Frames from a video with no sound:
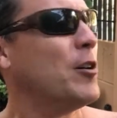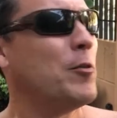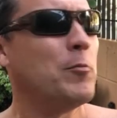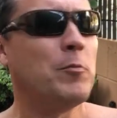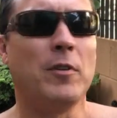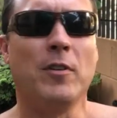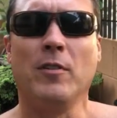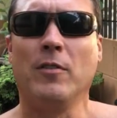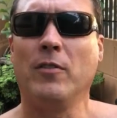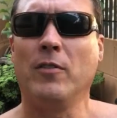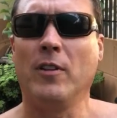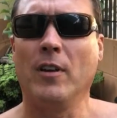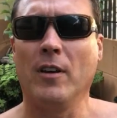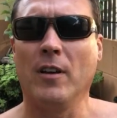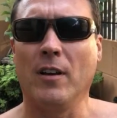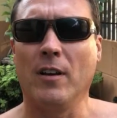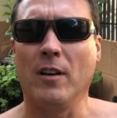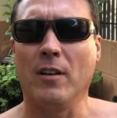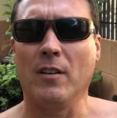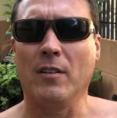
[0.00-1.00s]
just
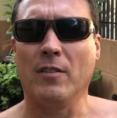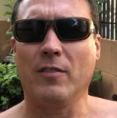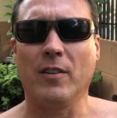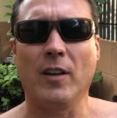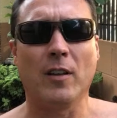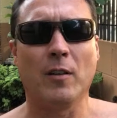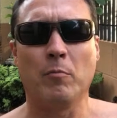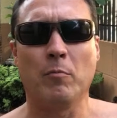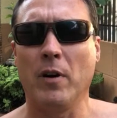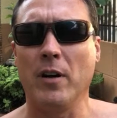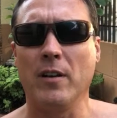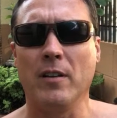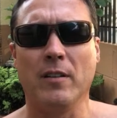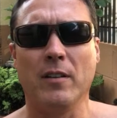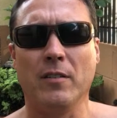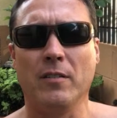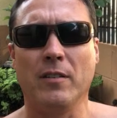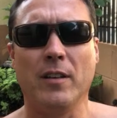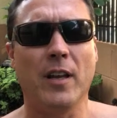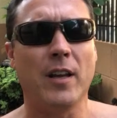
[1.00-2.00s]
celebrating
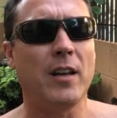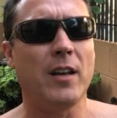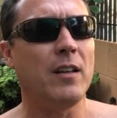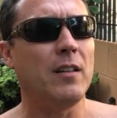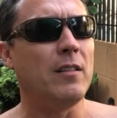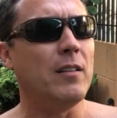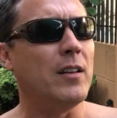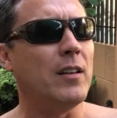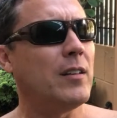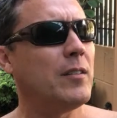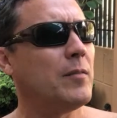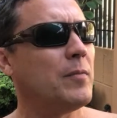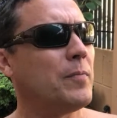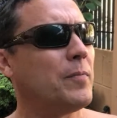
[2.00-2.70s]
this day that